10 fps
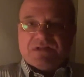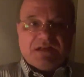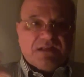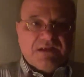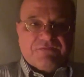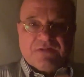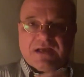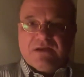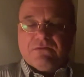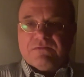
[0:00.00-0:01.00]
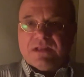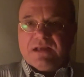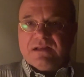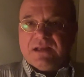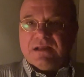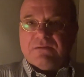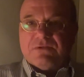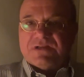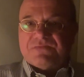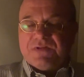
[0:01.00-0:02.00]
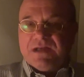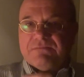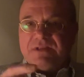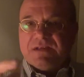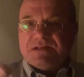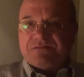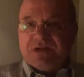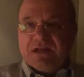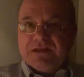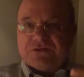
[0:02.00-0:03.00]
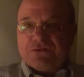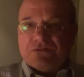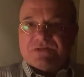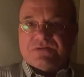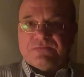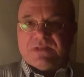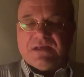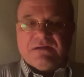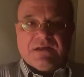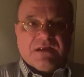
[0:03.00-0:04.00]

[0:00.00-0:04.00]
And then they fly over there and the other ones fly with the Israeli drones over there.